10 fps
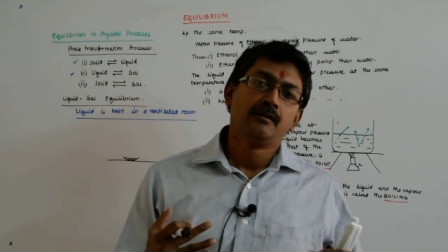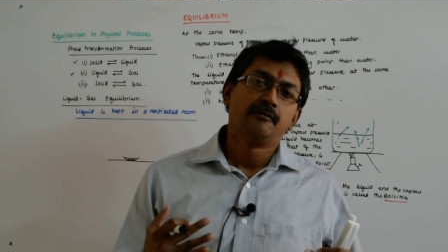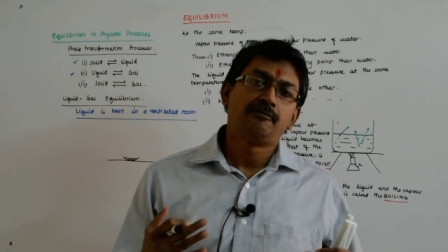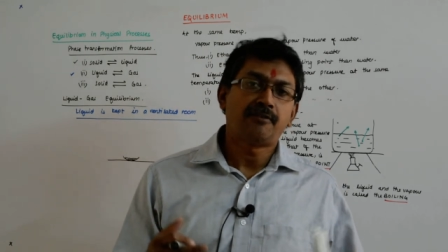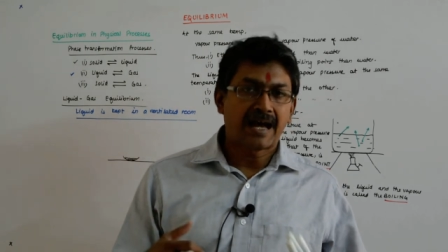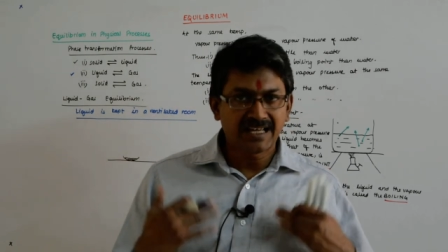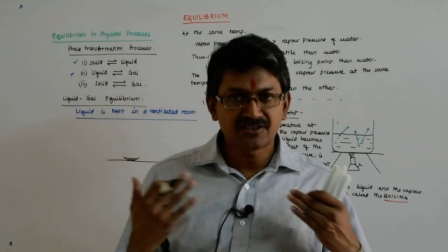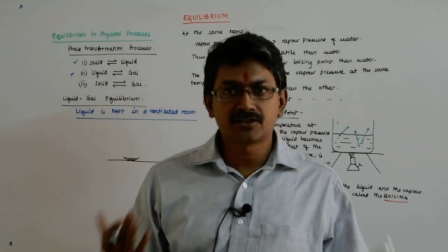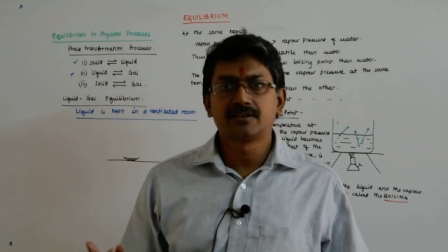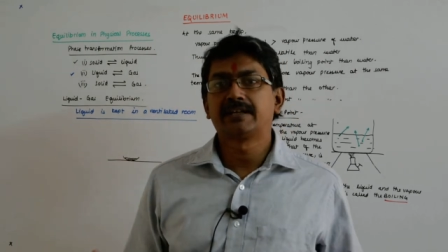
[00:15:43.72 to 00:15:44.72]

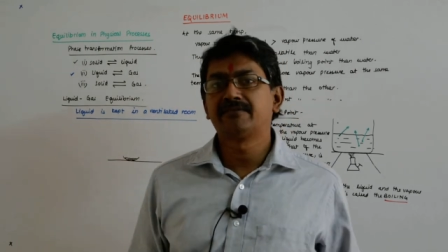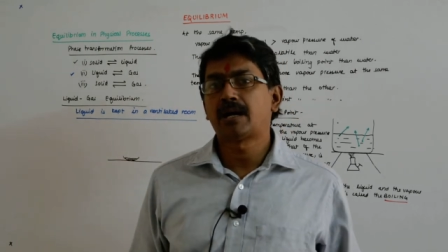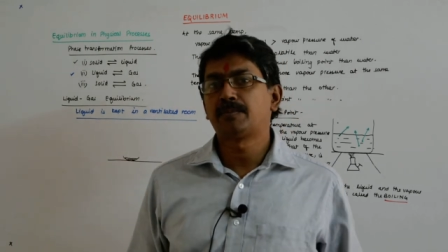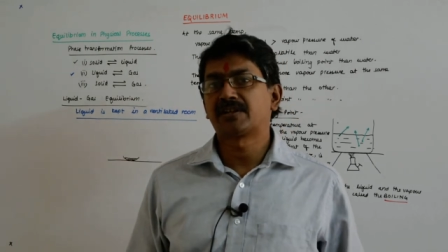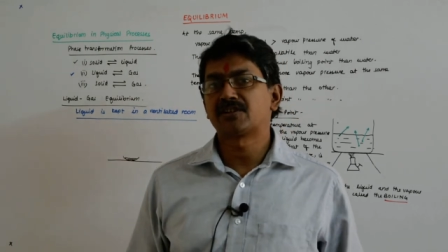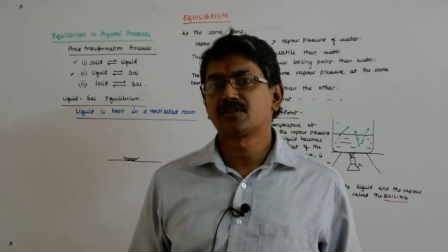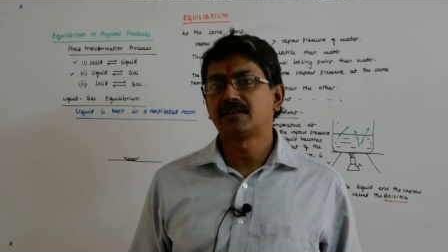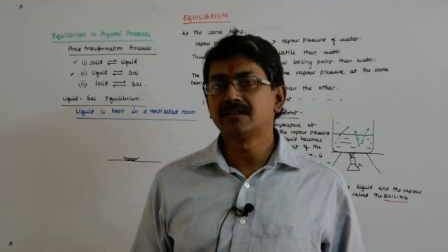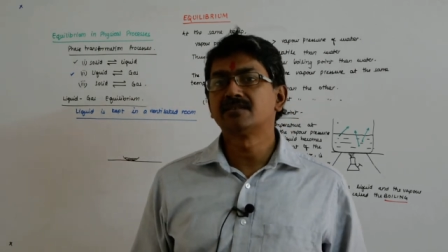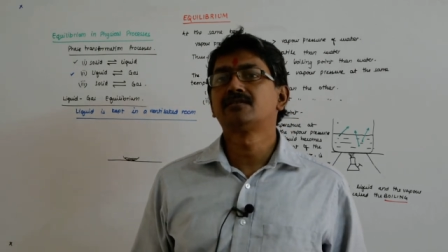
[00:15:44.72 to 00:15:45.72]
fast the evaporation
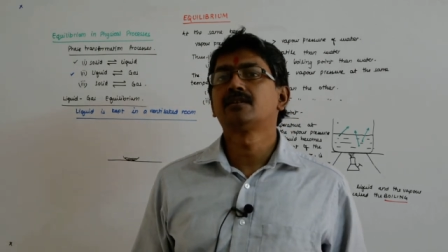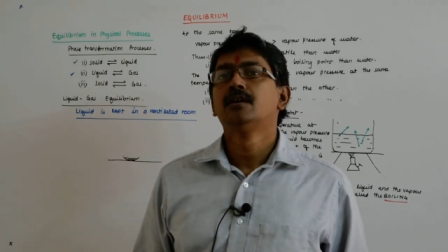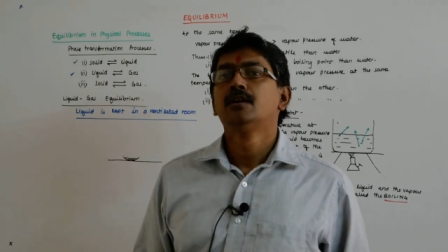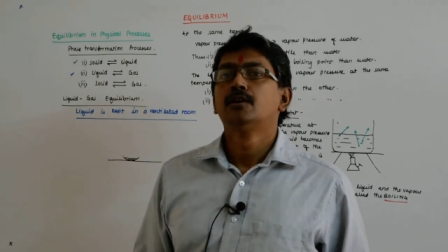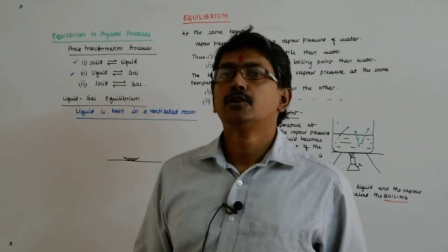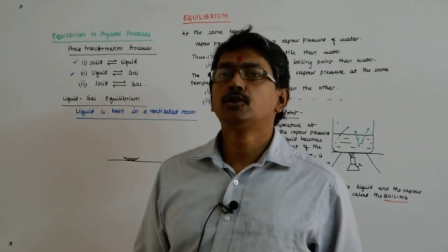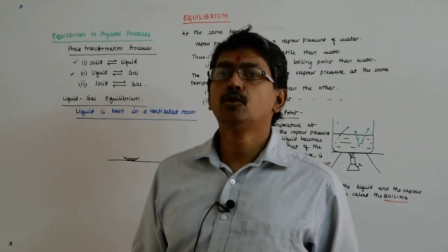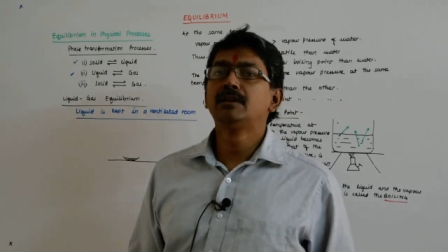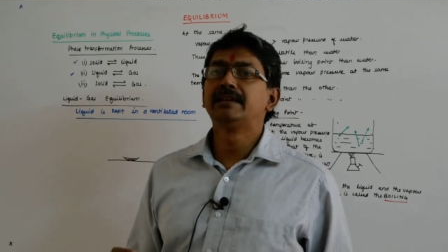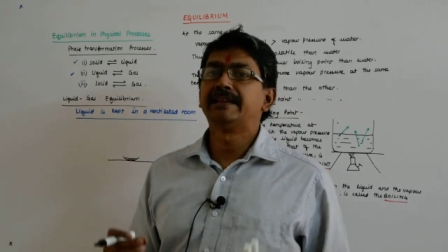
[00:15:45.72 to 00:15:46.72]
is, you
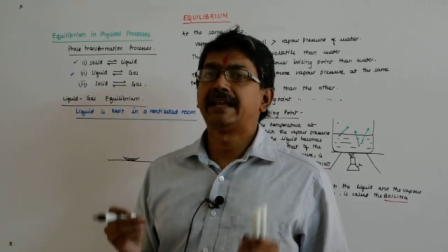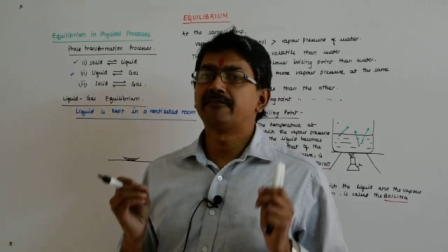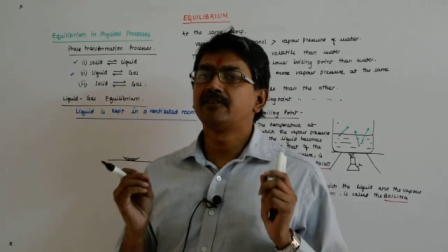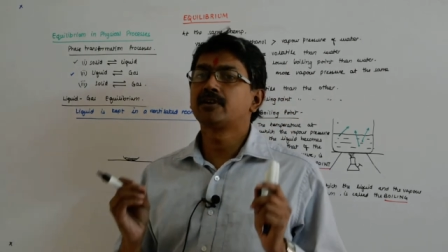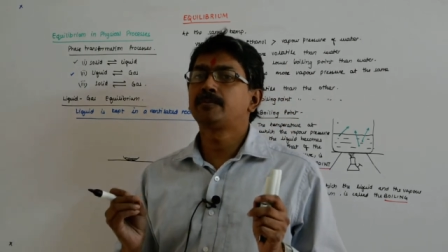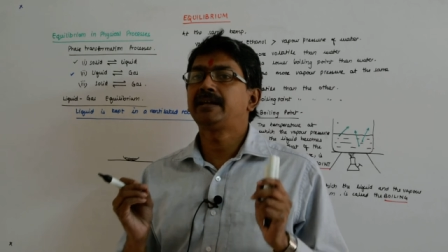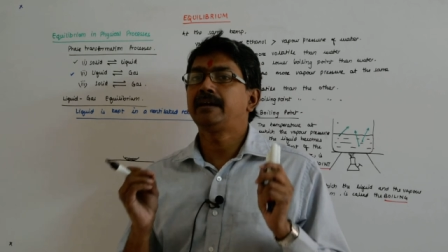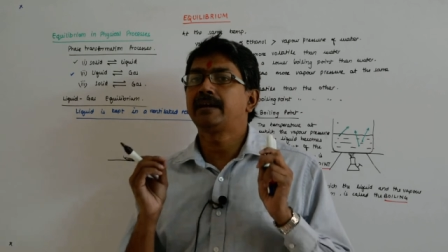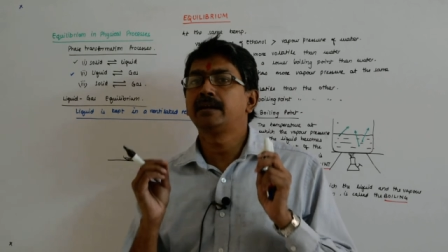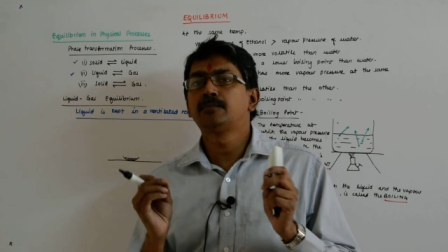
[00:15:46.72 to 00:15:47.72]
will never
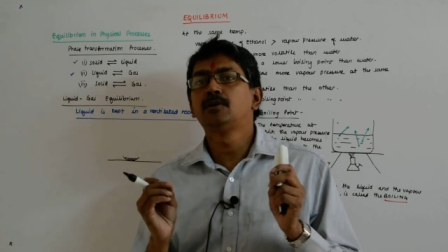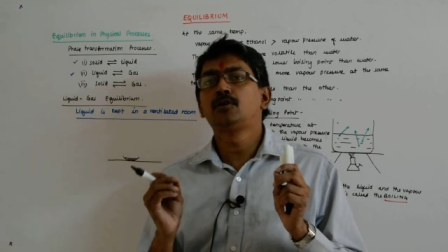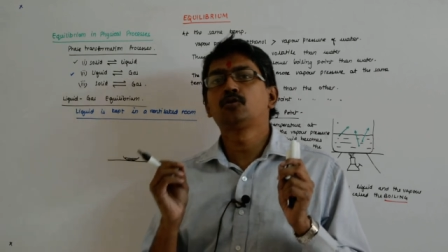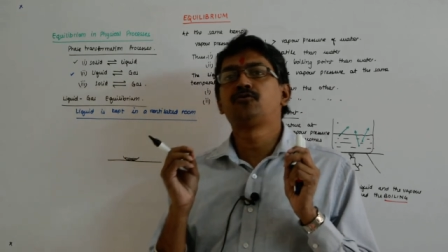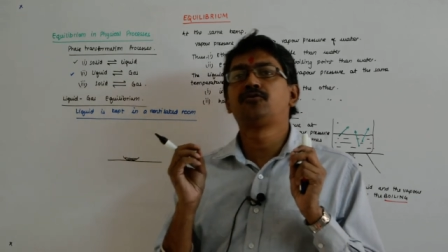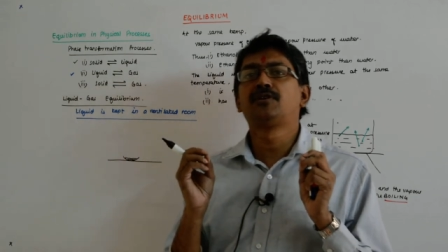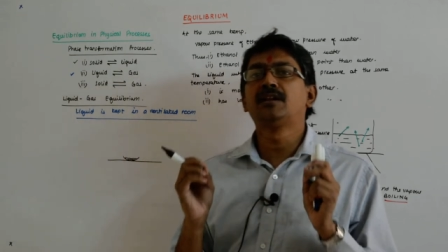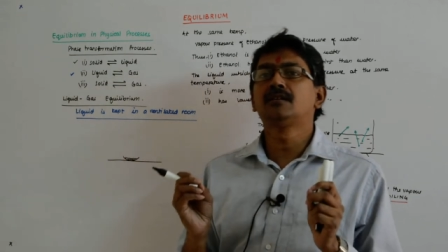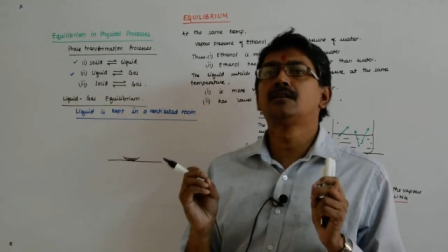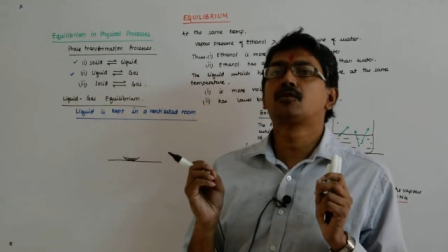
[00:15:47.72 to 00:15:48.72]
be able to
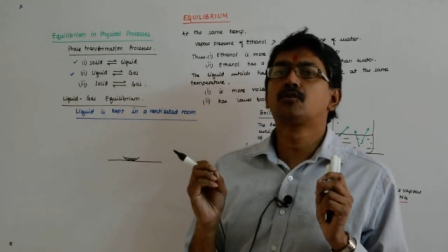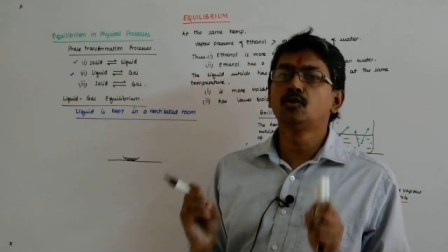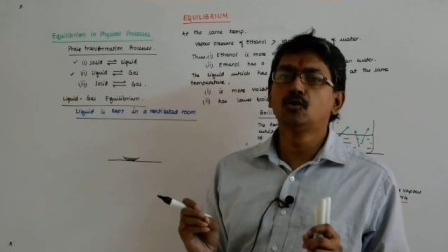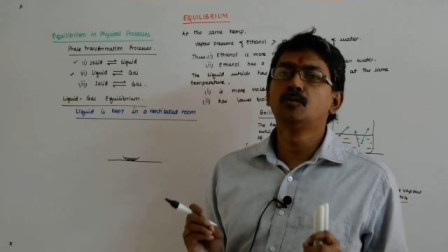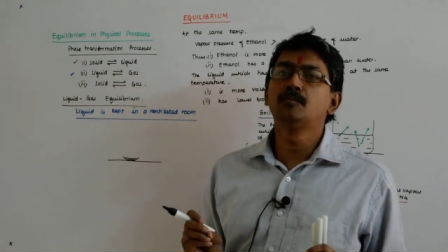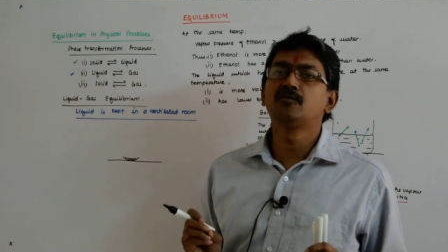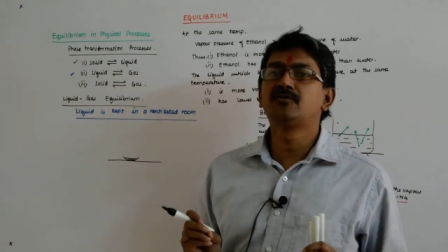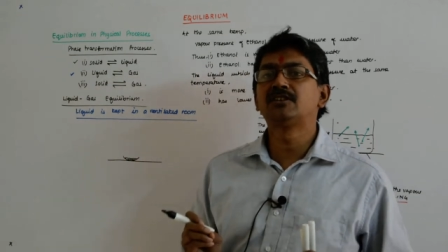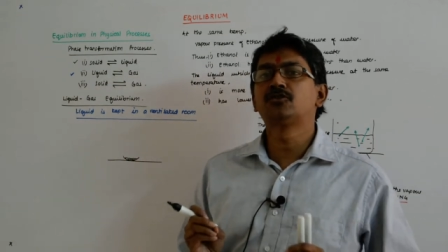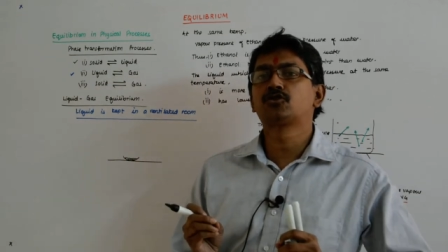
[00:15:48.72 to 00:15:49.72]
fill the room
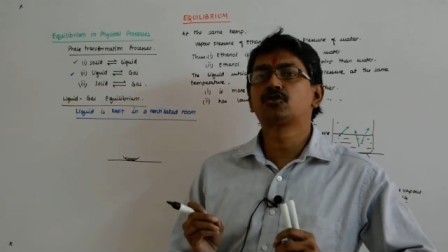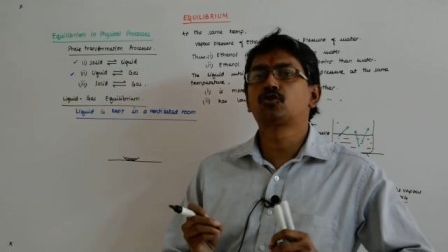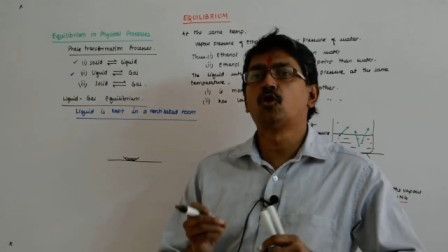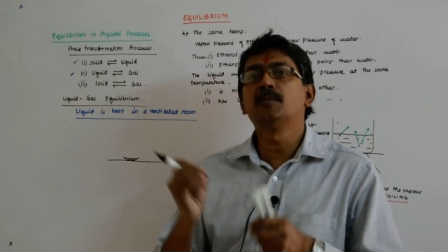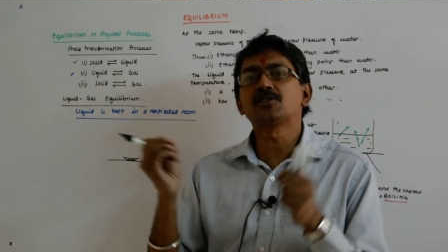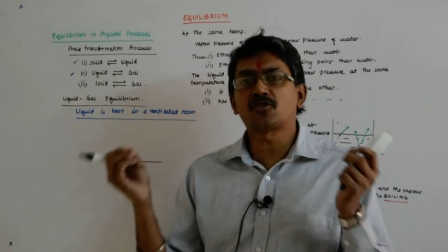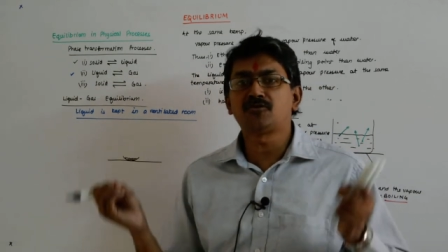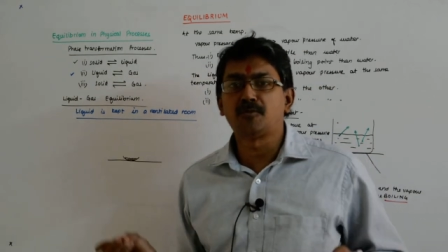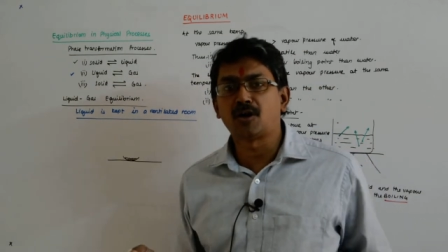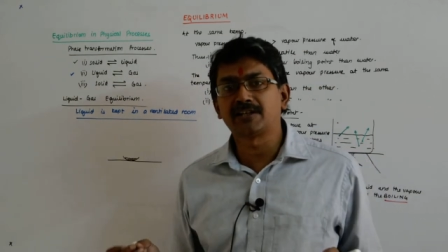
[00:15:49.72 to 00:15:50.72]
with so much of
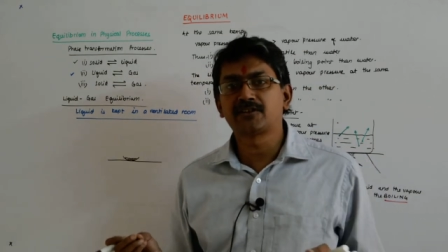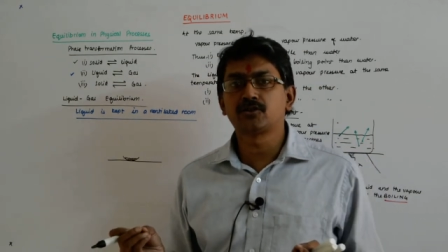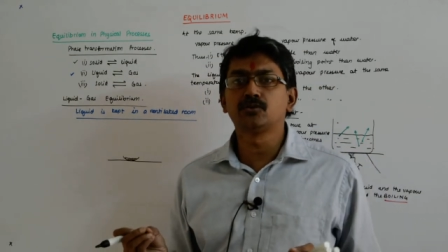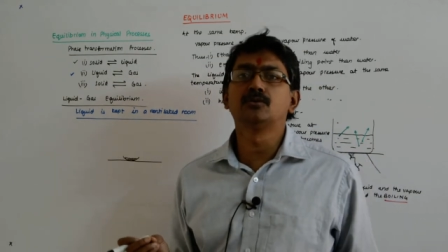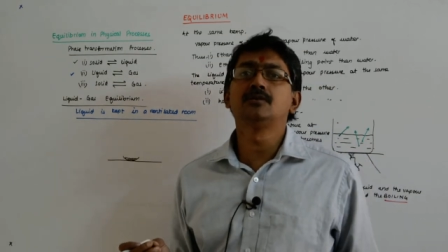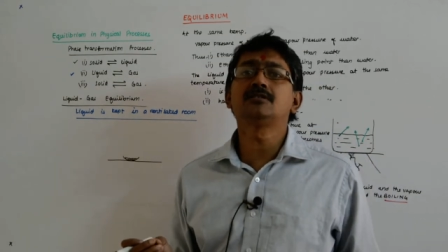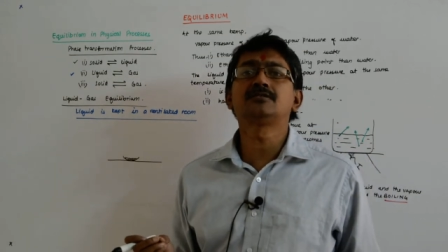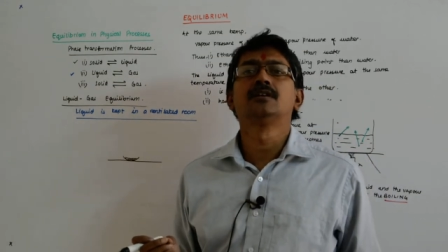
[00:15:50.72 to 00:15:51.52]
molecules